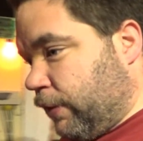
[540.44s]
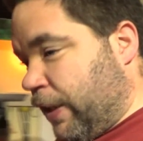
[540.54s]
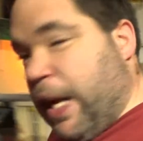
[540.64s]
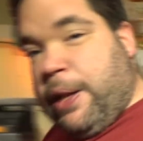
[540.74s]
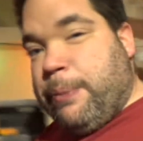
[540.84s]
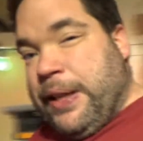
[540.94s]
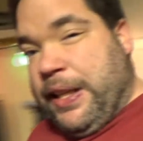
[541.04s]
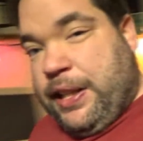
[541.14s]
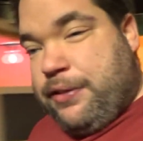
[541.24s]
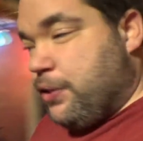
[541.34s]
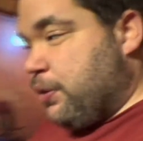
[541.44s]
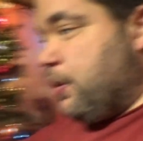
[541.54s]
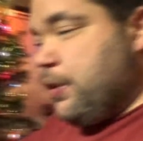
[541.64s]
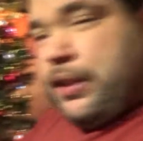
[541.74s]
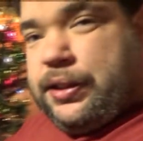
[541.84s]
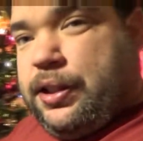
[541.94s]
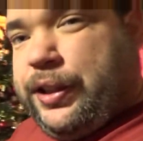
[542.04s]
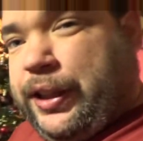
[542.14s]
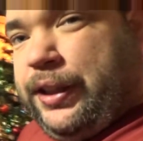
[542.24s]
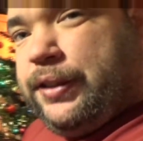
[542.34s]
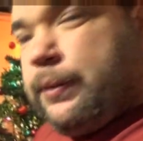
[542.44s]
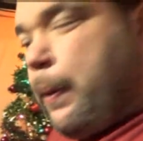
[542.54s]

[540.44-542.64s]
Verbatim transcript: the Alba here is 1990